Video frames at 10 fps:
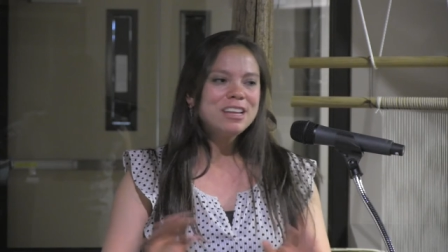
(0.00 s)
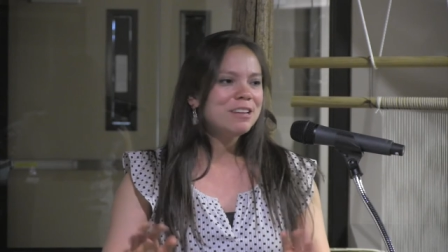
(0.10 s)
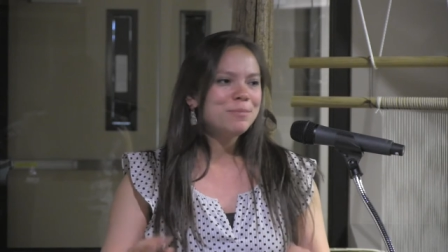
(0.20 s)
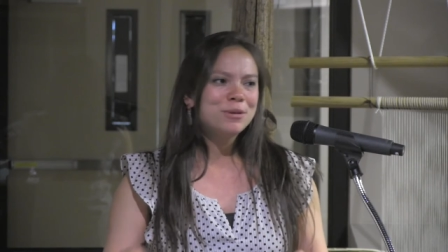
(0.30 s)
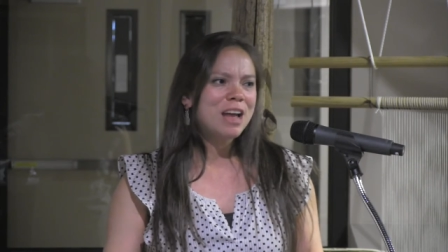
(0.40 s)
need
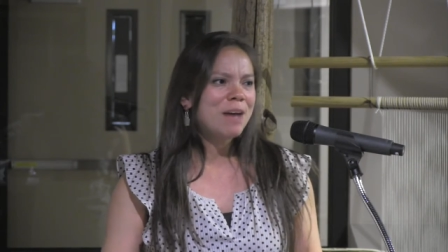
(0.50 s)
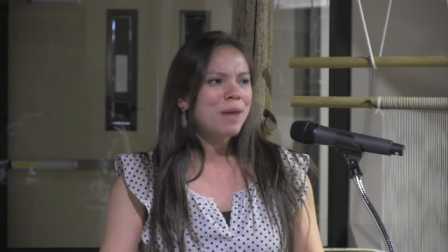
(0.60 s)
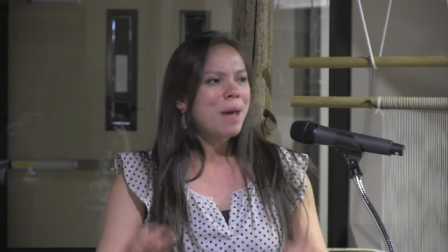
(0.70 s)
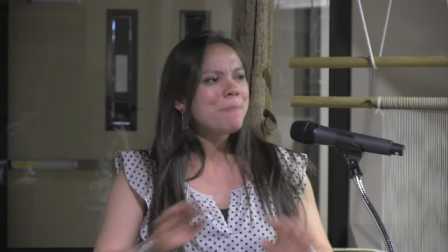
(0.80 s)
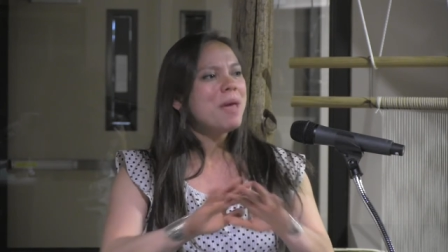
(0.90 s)
you to put,
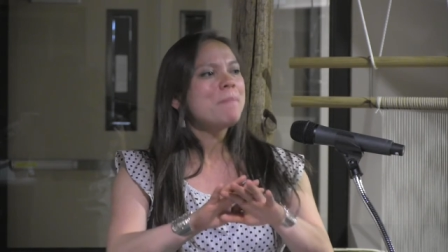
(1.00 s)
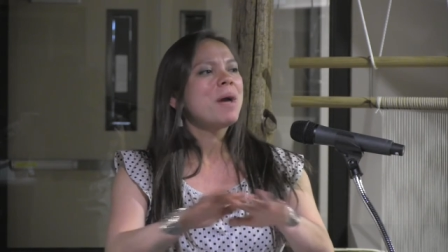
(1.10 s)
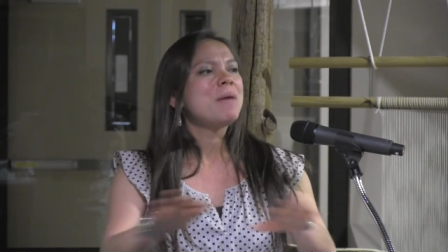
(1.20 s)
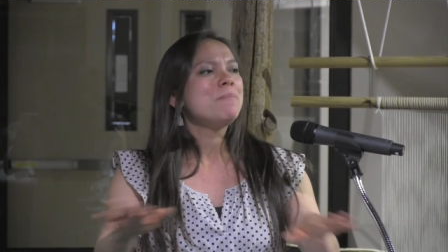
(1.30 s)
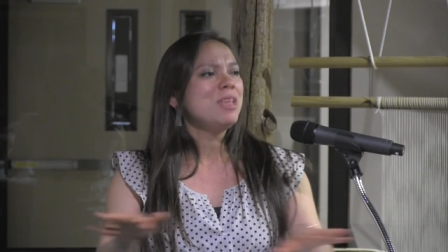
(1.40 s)
I'm, i met
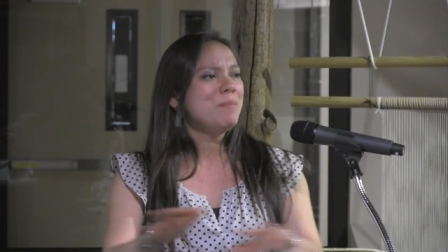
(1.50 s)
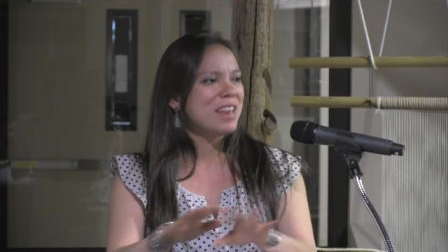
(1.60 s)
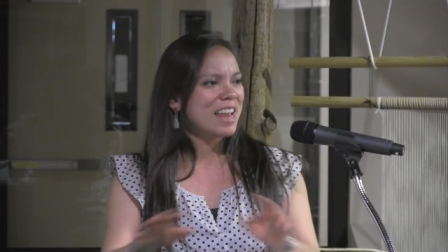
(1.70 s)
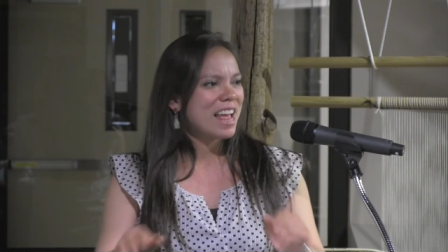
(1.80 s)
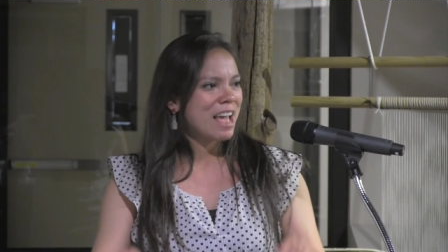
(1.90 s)
my
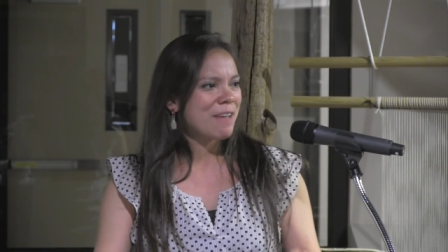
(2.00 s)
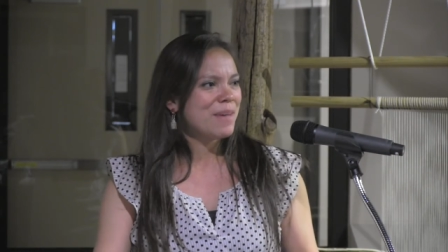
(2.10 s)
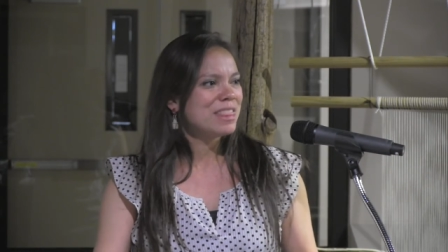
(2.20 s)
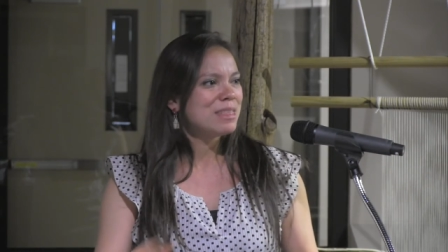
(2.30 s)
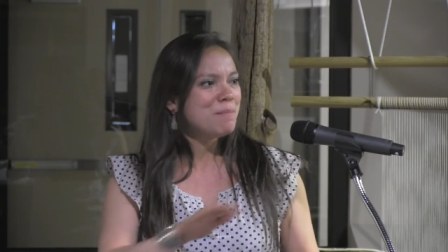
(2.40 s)
limit, I
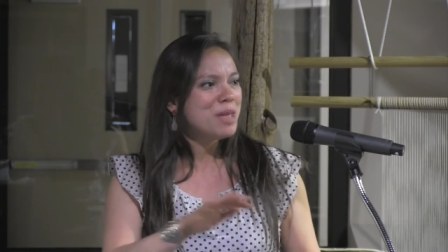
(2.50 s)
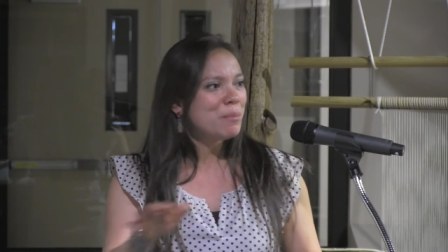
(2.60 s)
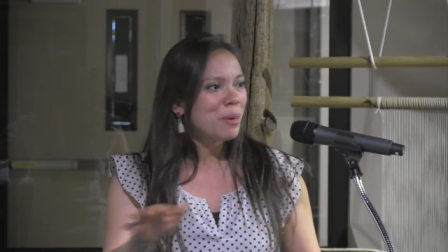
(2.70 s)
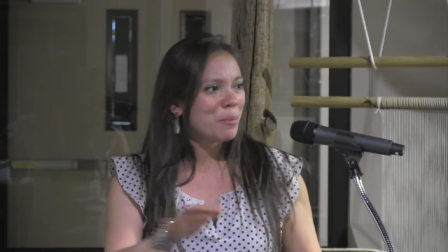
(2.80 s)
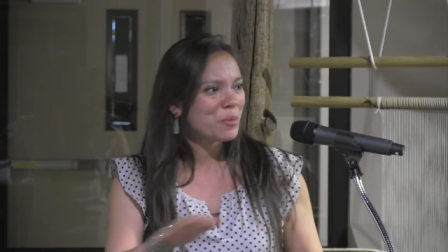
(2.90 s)
met the
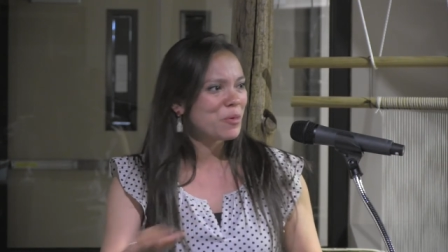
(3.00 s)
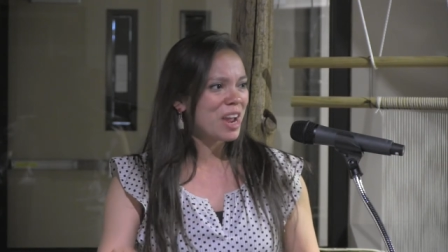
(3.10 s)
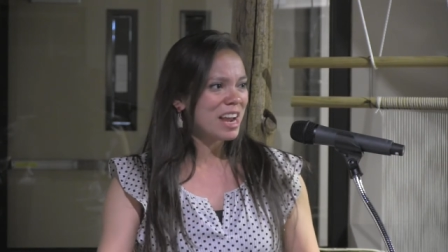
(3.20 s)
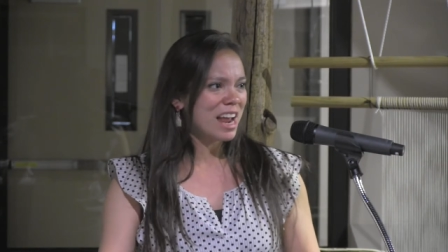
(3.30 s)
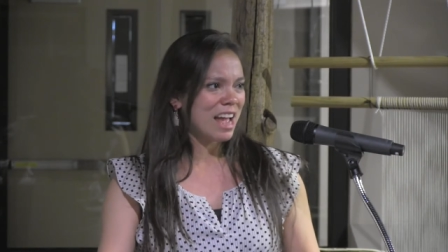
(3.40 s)
minimum,
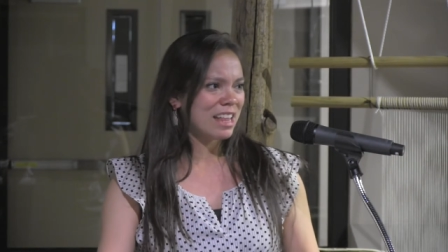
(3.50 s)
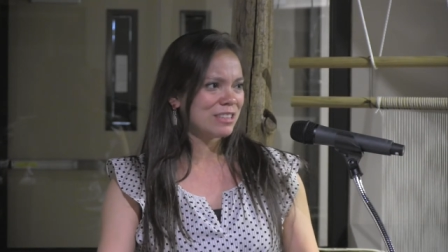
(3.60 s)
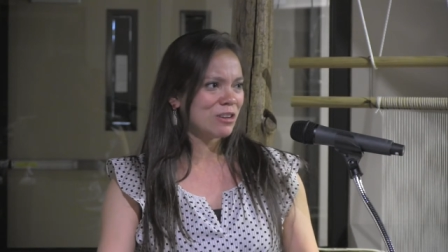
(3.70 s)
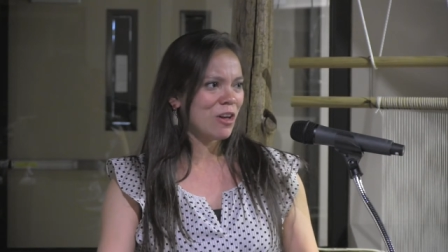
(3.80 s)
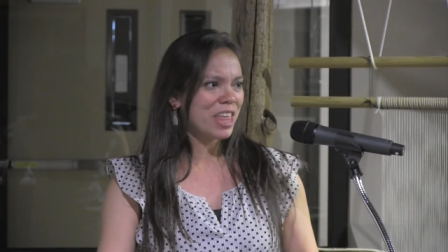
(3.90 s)
right?
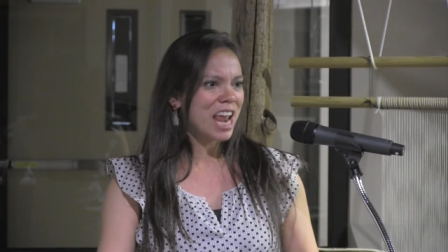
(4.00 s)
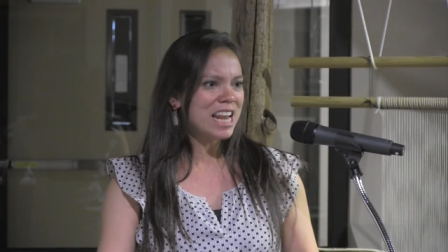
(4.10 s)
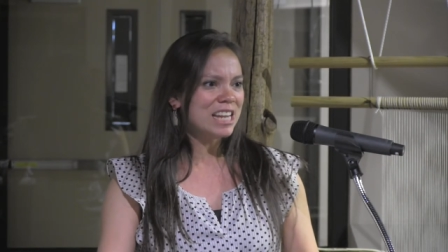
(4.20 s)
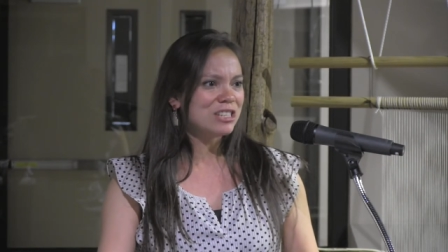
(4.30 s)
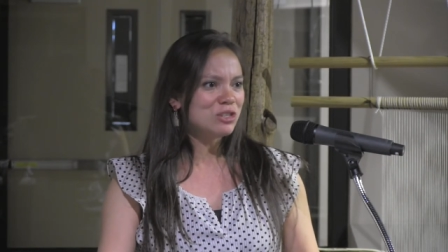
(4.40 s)
that's all that I
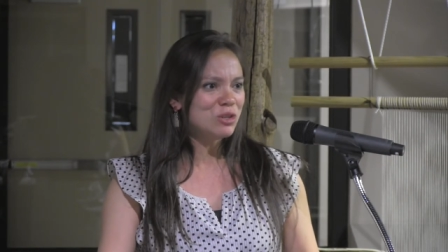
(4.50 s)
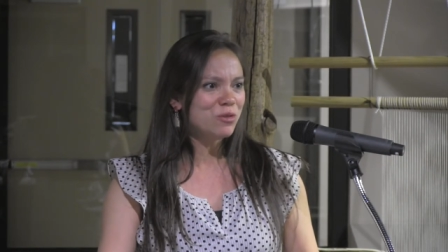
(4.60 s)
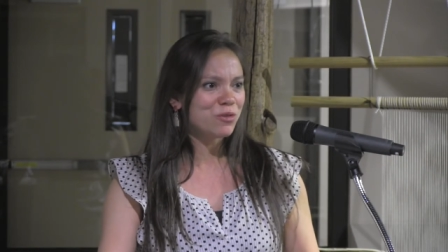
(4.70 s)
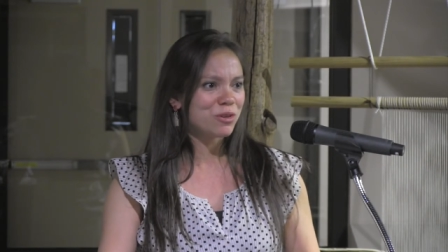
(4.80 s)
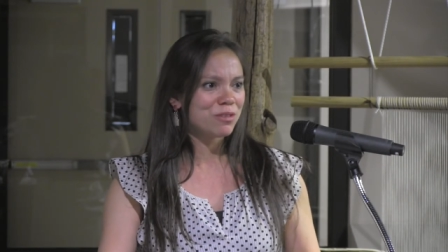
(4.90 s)
need to
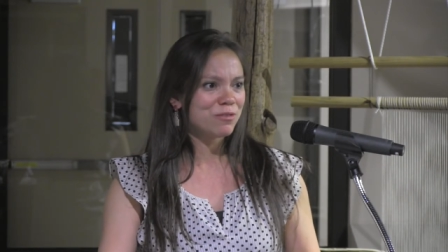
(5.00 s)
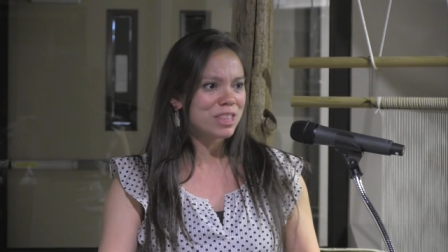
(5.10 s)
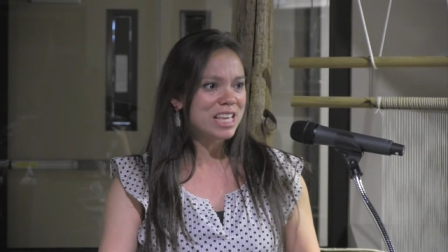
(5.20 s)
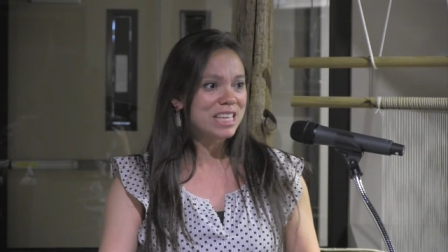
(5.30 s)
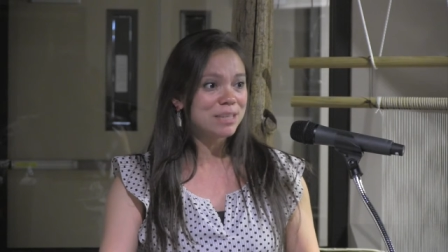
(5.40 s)
do for, for
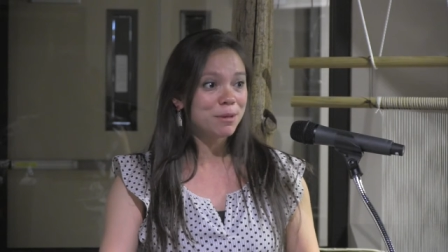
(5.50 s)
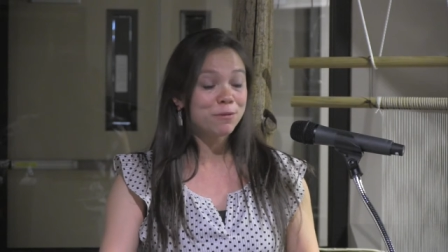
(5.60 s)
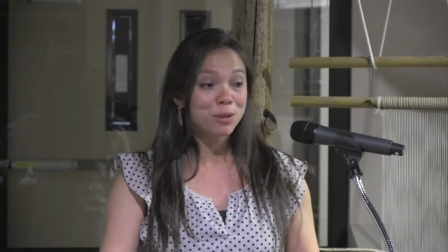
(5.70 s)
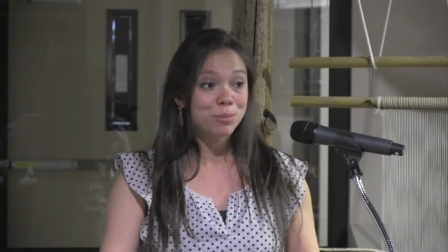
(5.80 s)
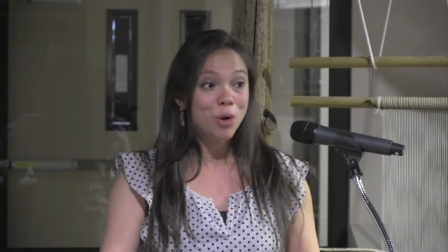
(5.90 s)
the exhibit,
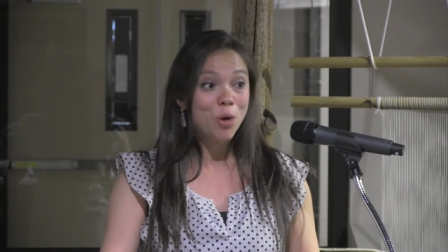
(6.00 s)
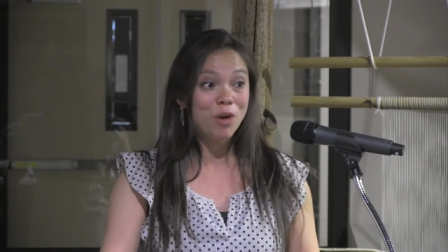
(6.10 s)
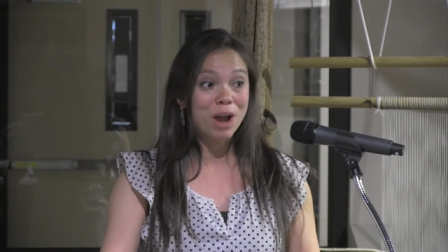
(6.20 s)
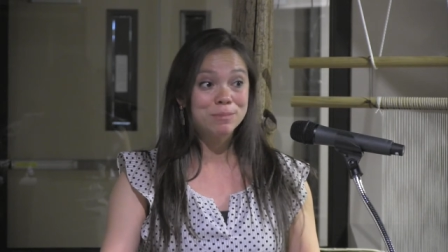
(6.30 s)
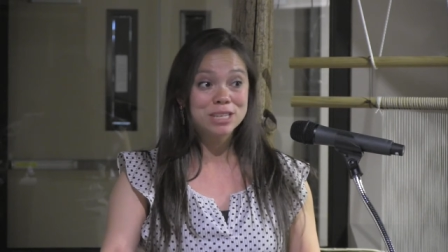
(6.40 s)
for the
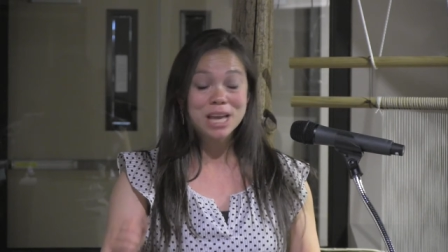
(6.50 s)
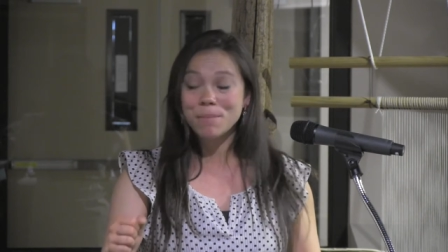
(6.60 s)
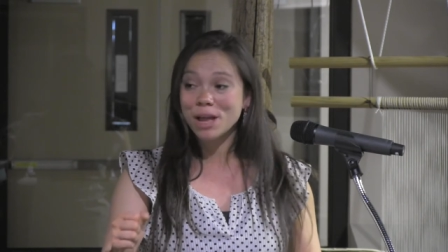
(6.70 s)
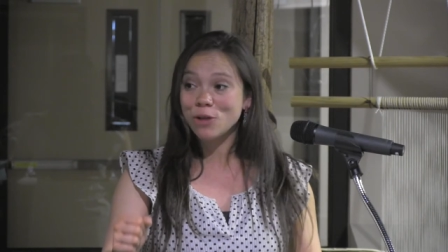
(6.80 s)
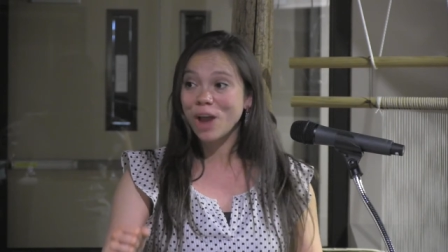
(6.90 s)
program to
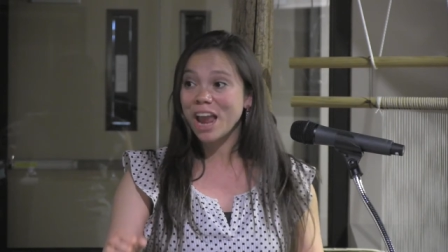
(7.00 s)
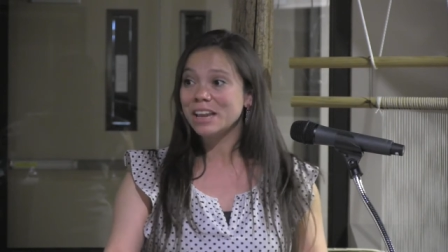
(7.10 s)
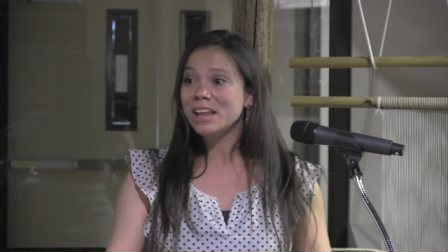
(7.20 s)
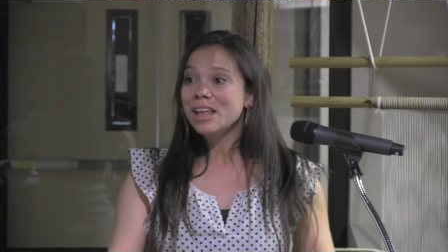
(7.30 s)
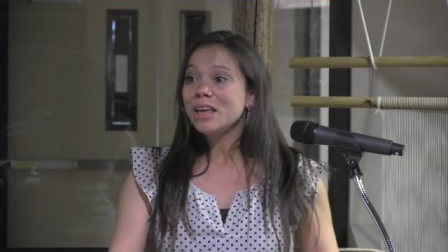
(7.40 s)
get my grade.